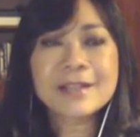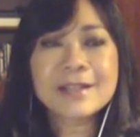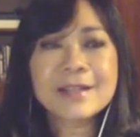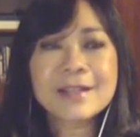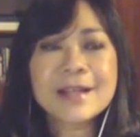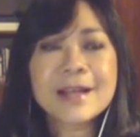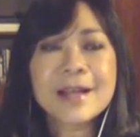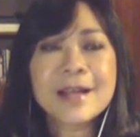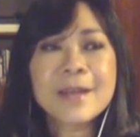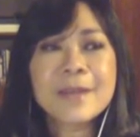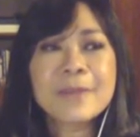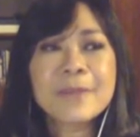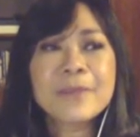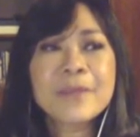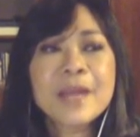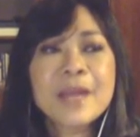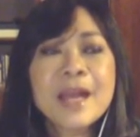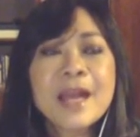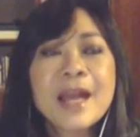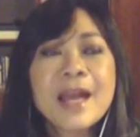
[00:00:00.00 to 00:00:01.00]
at that time.
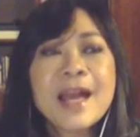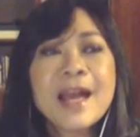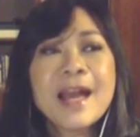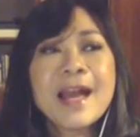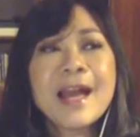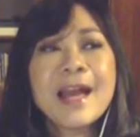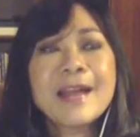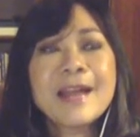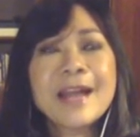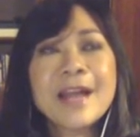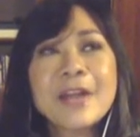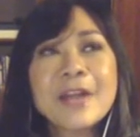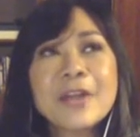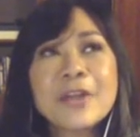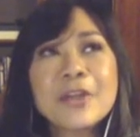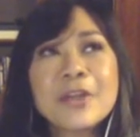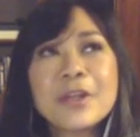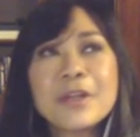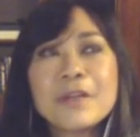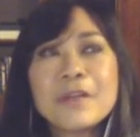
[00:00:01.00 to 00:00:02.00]
And I
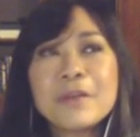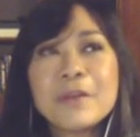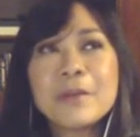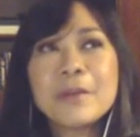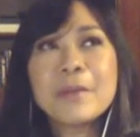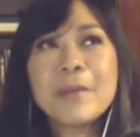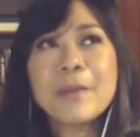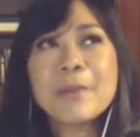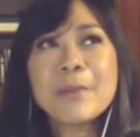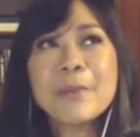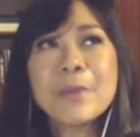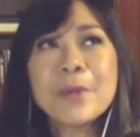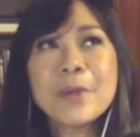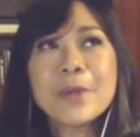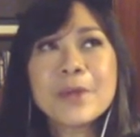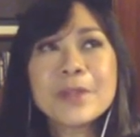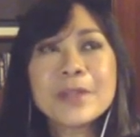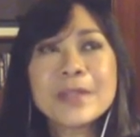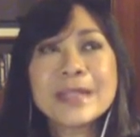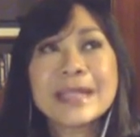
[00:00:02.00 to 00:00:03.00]
don't know if you
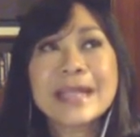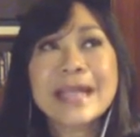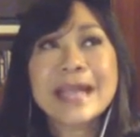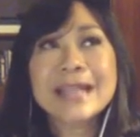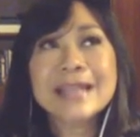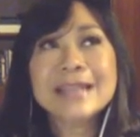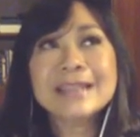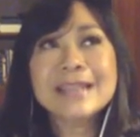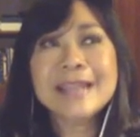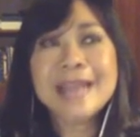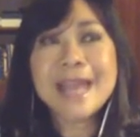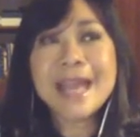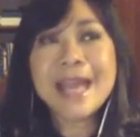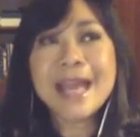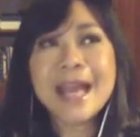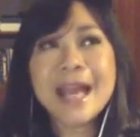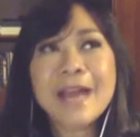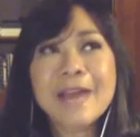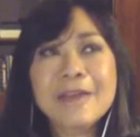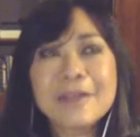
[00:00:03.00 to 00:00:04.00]
remember, the next
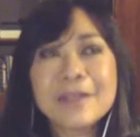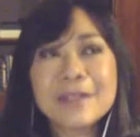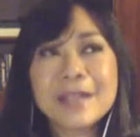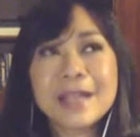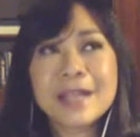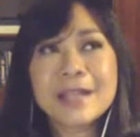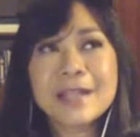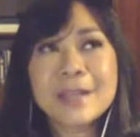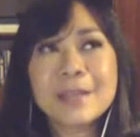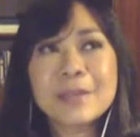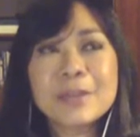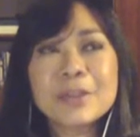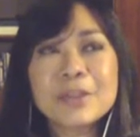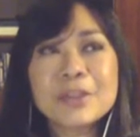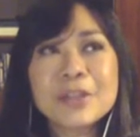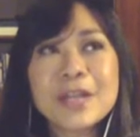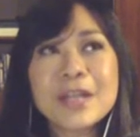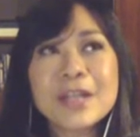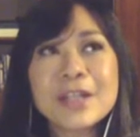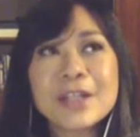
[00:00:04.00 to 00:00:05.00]
day after that
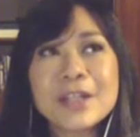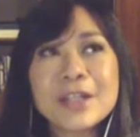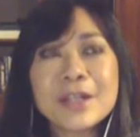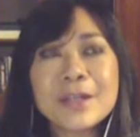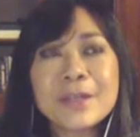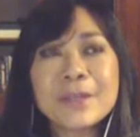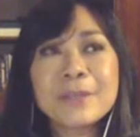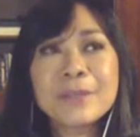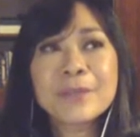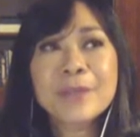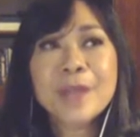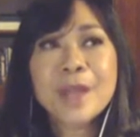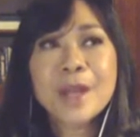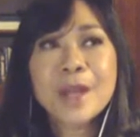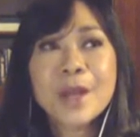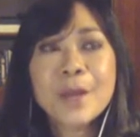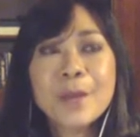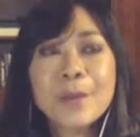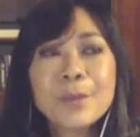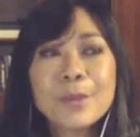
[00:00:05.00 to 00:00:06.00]
demonstration,
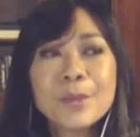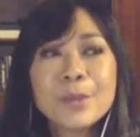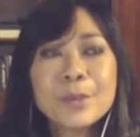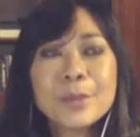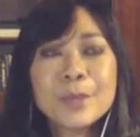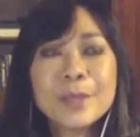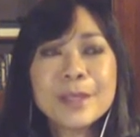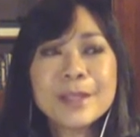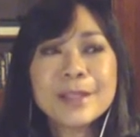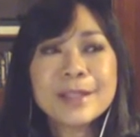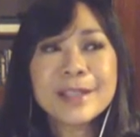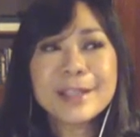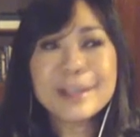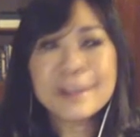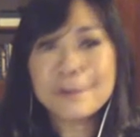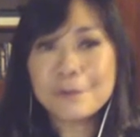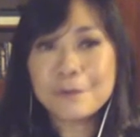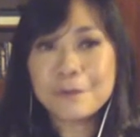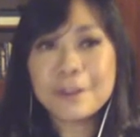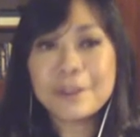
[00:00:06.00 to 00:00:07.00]
Bluebird
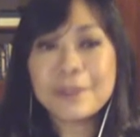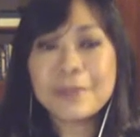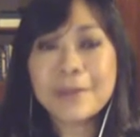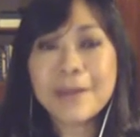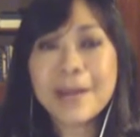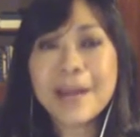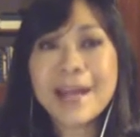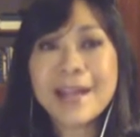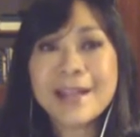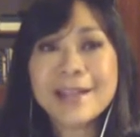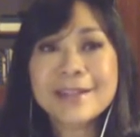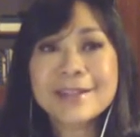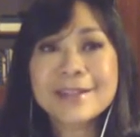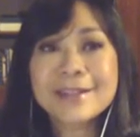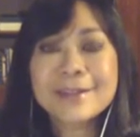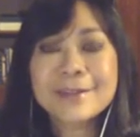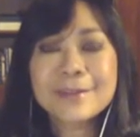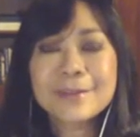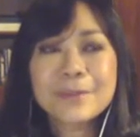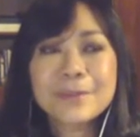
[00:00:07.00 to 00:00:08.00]
gave free
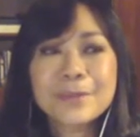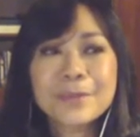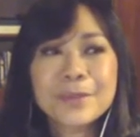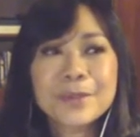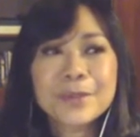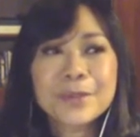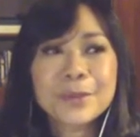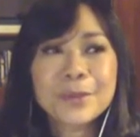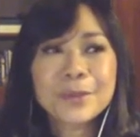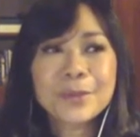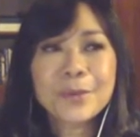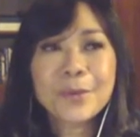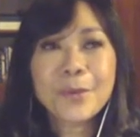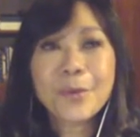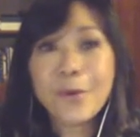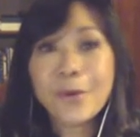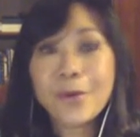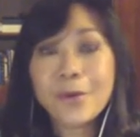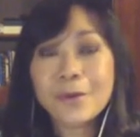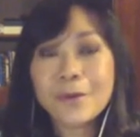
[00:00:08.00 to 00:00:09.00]
rides to
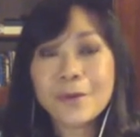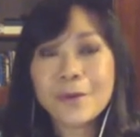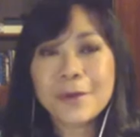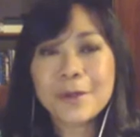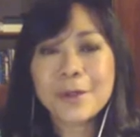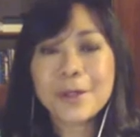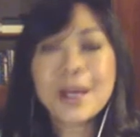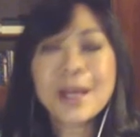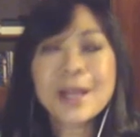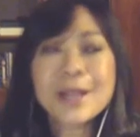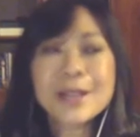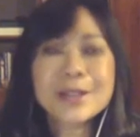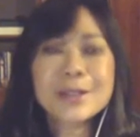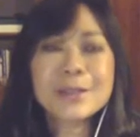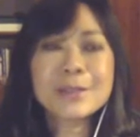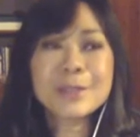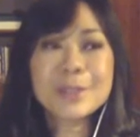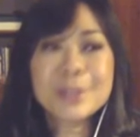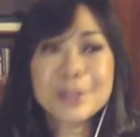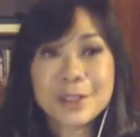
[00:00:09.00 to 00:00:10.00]
all of our
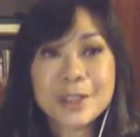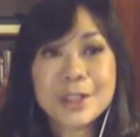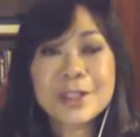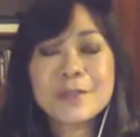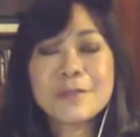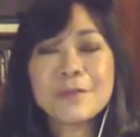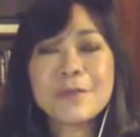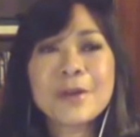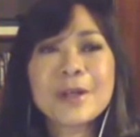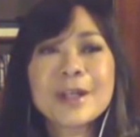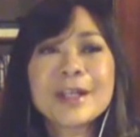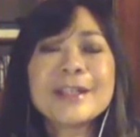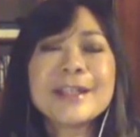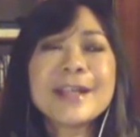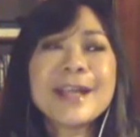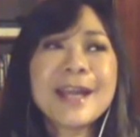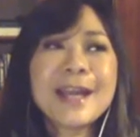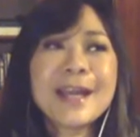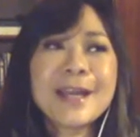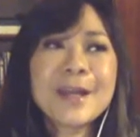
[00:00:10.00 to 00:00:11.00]
customers just for a
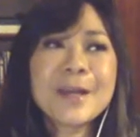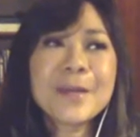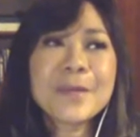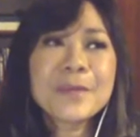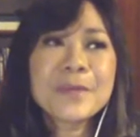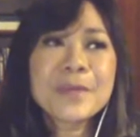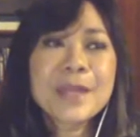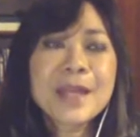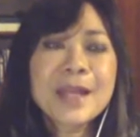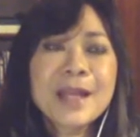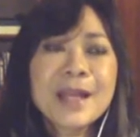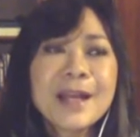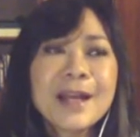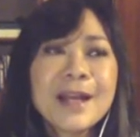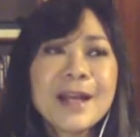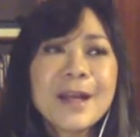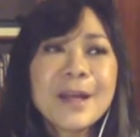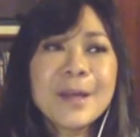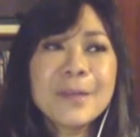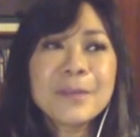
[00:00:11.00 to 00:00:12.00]
day.
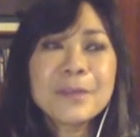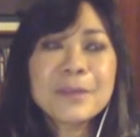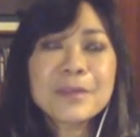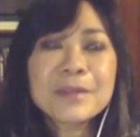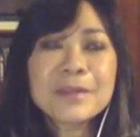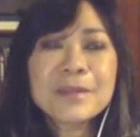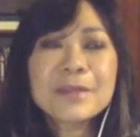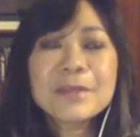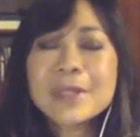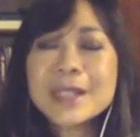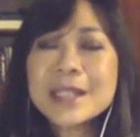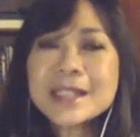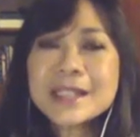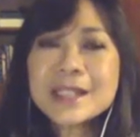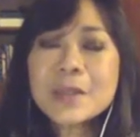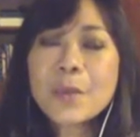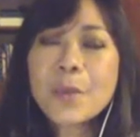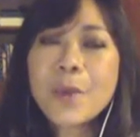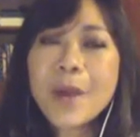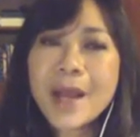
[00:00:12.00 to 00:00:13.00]
Mm-hmm. The
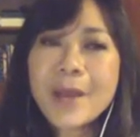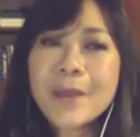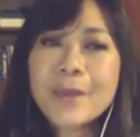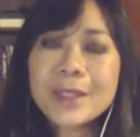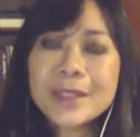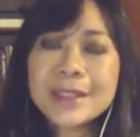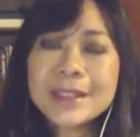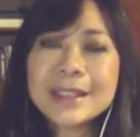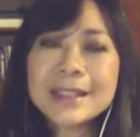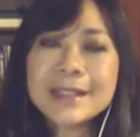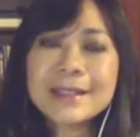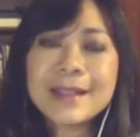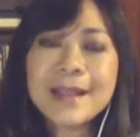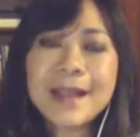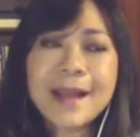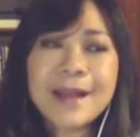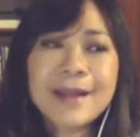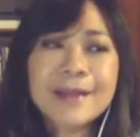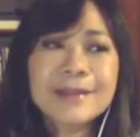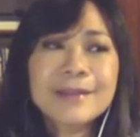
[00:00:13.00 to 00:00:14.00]
reason why we did
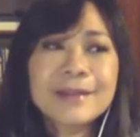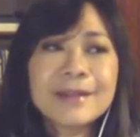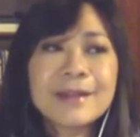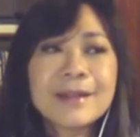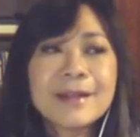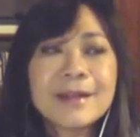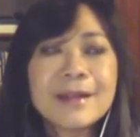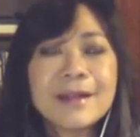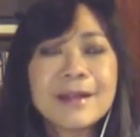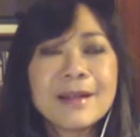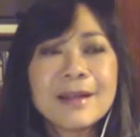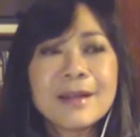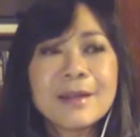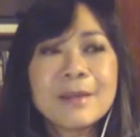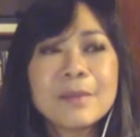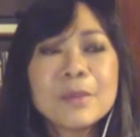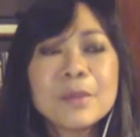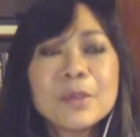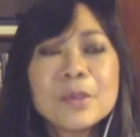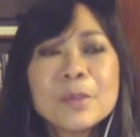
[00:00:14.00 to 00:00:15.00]
that,
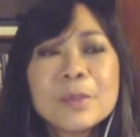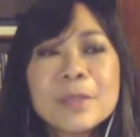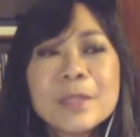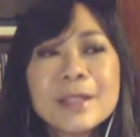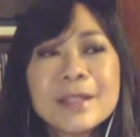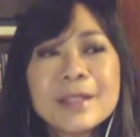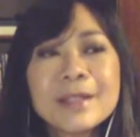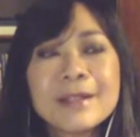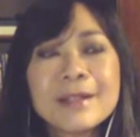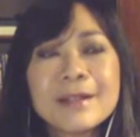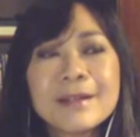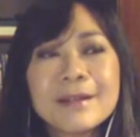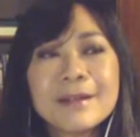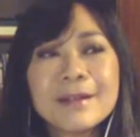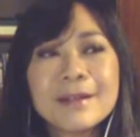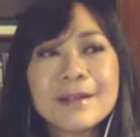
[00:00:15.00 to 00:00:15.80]
Bluebird